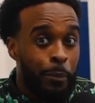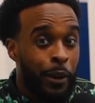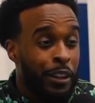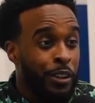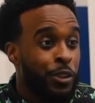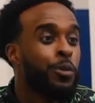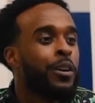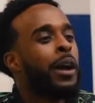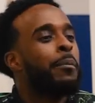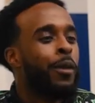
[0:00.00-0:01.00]
But
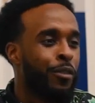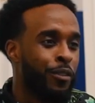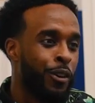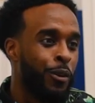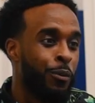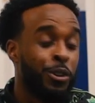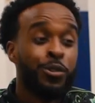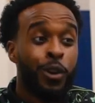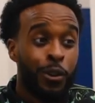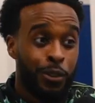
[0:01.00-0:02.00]
you and I both know
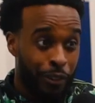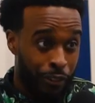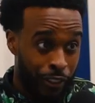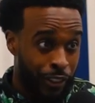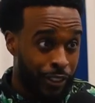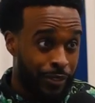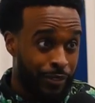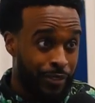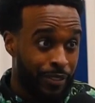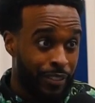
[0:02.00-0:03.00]
when you go to a field,
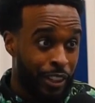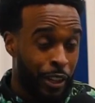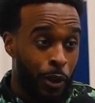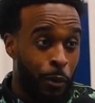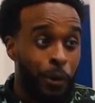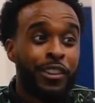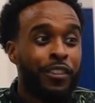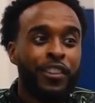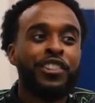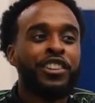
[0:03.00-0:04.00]
what's
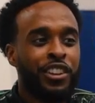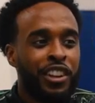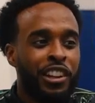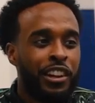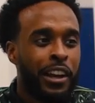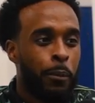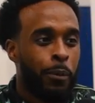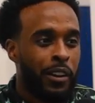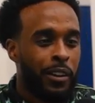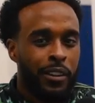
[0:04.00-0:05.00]
the first thing you're gonna look at a
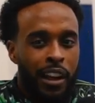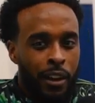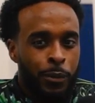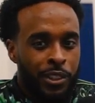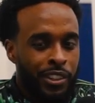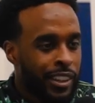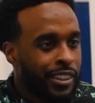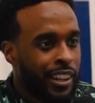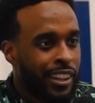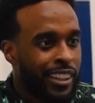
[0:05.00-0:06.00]
player? What's your
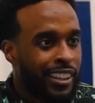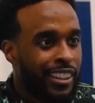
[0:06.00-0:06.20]
touch like?